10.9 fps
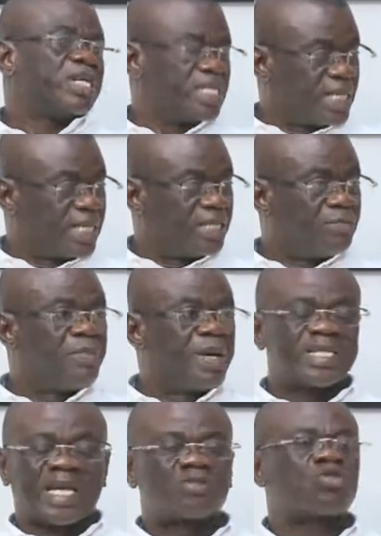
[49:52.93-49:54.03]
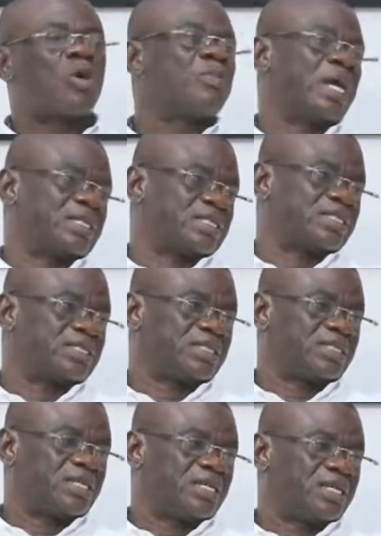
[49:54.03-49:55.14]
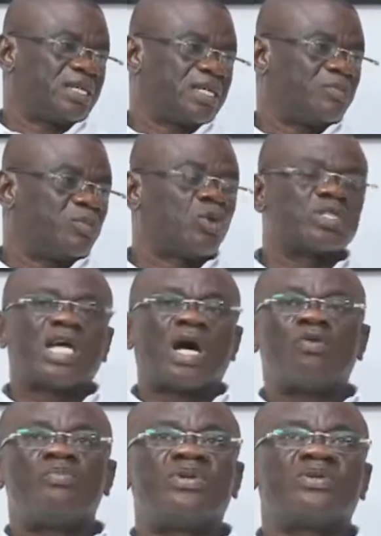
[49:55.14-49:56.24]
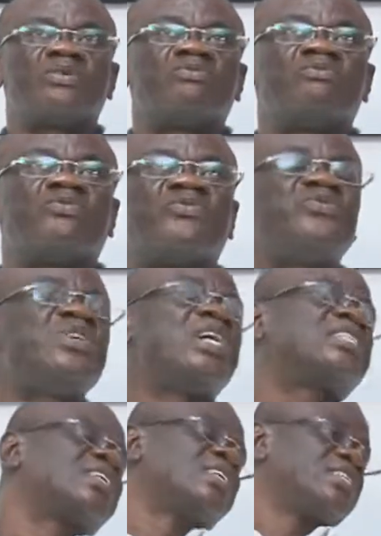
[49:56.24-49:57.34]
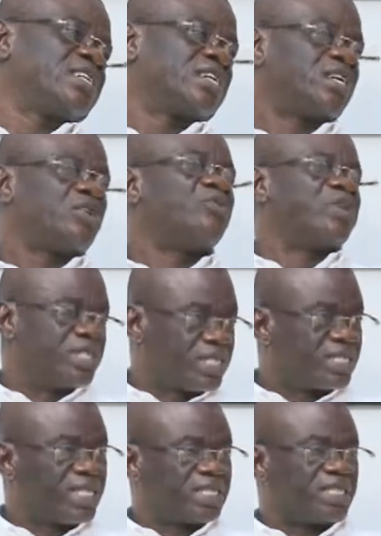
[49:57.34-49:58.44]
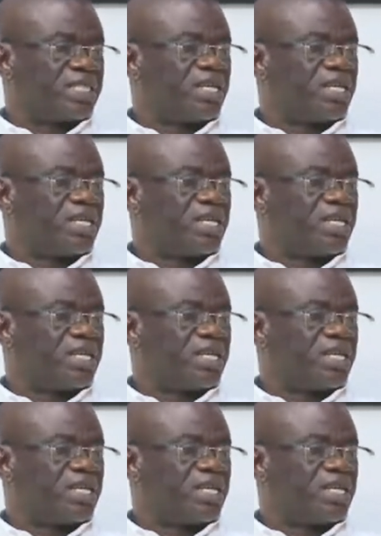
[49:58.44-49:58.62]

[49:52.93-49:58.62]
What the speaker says: is that they better stop that, because that will be fiercely resisted.